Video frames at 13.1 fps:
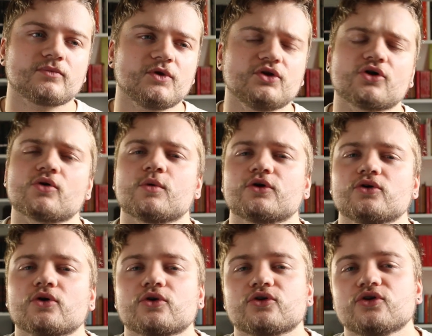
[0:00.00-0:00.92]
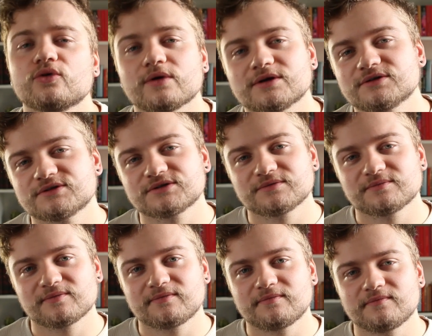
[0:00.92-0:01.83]
you know what your cue is,
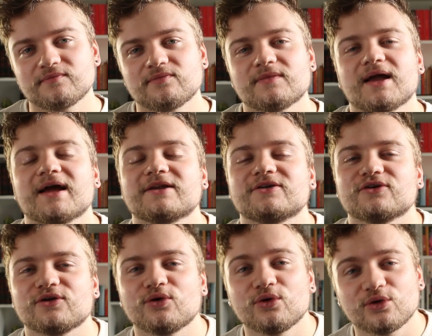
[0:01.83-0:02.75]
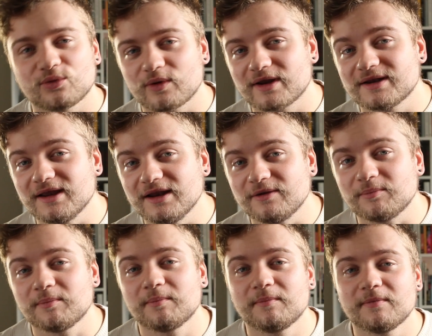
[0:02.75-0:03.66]
and you'll already
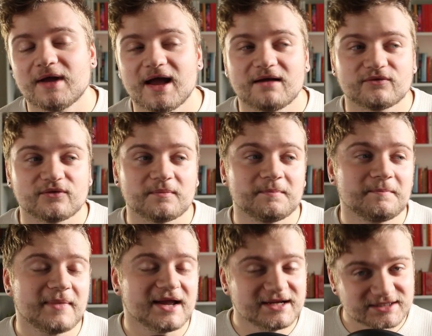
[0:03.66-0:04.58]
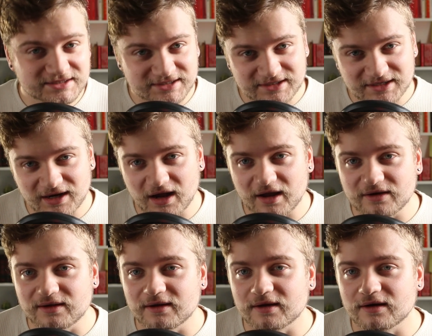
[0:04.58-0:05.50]
have a basic
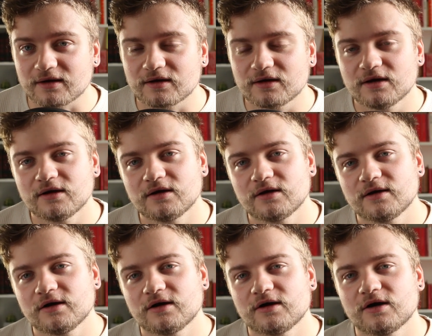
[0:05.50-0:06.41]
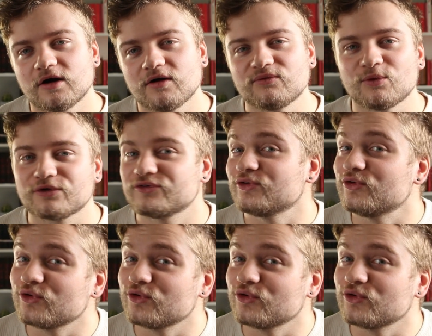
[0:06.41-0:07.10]
idea of what you